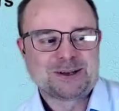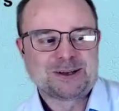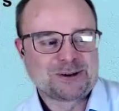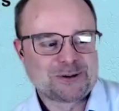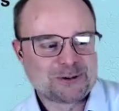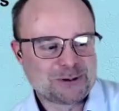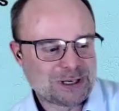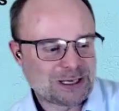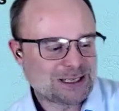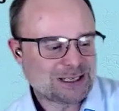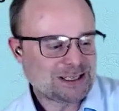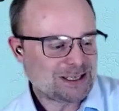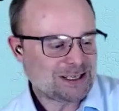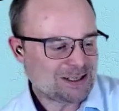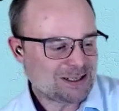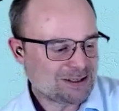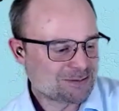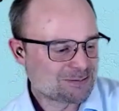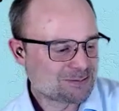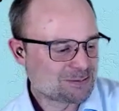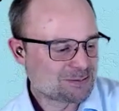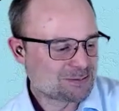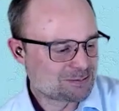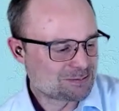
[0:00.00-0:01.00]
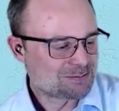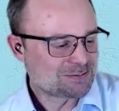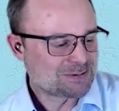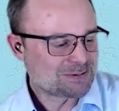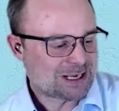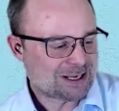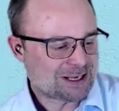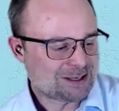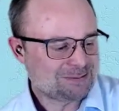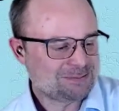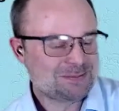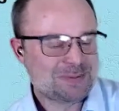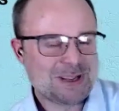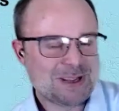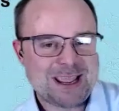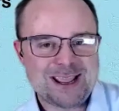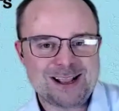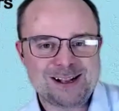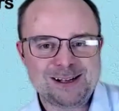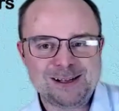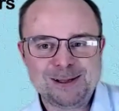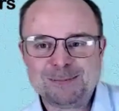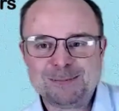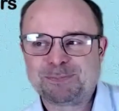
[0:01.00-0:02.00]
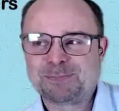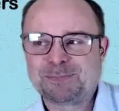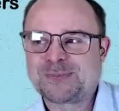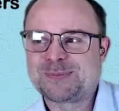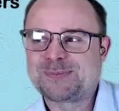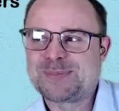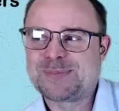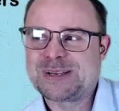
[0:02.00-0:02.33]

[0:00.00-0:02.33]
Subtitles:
really, hell.